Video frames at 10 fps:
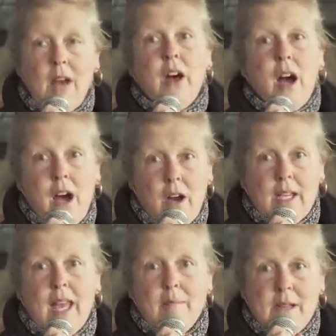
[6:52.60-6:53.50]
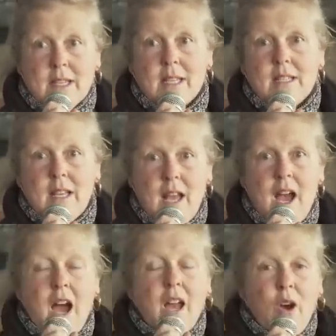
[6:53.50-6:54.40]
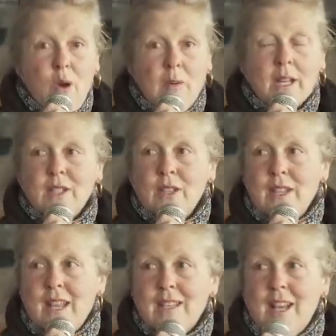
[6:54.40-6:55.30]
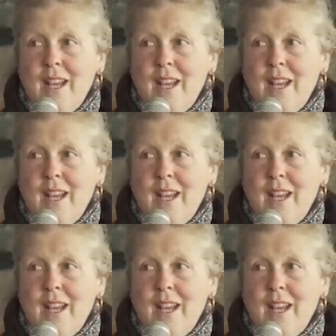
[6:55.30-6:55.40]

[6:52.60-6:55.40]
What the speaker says: Oh, yeah, missus. And oh, my goodness,